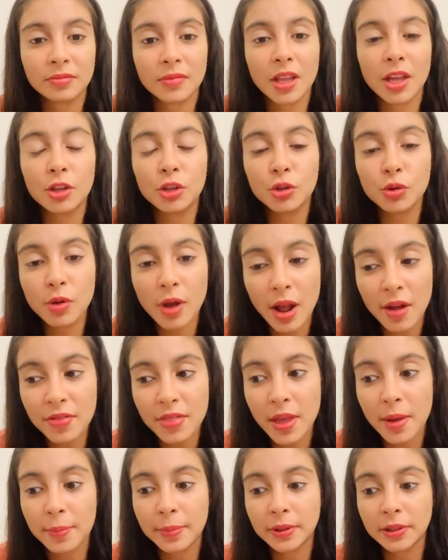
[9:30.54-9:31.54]
And you have
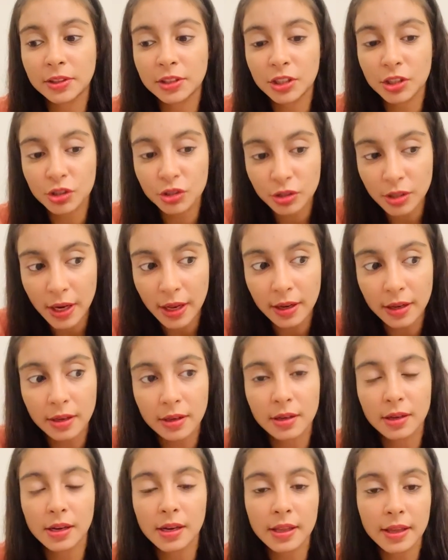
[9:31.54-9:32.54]
the ability to like
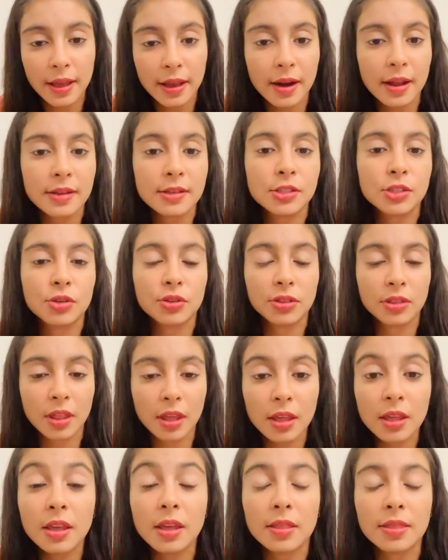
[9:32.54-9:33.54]
really get us to
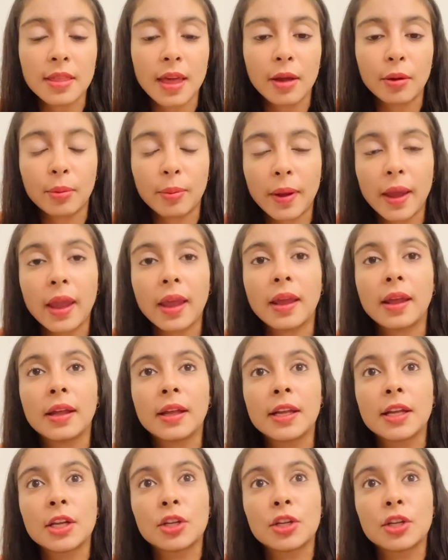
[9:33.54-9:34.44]
think in that way,